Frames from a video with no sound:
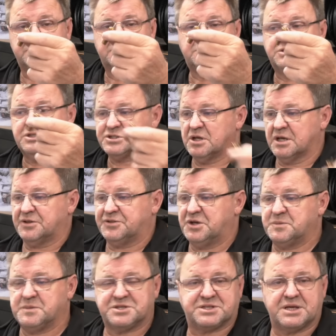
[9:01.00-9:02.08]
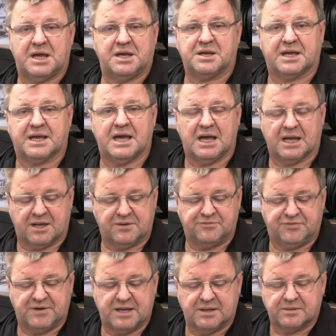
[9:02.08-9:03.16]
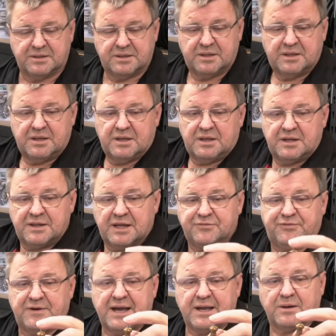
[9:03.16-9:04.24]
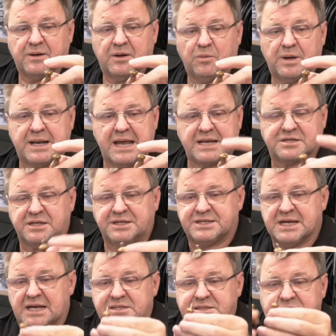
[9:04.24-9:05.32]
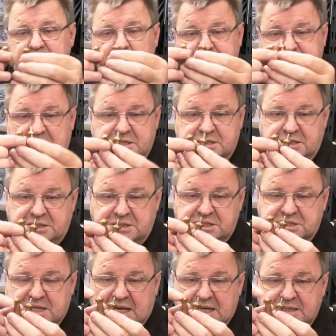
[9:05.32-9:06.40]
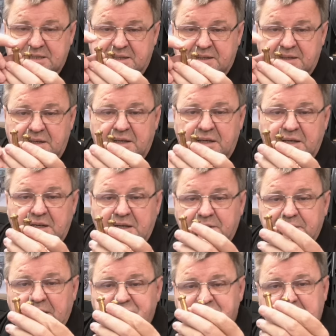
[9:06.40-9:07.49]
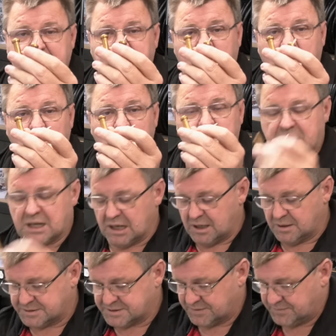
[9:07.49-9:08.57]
Just like a thermostat in a car can fail. They fail. And what it actually does, or it's actually in this case, they jam the cooler close,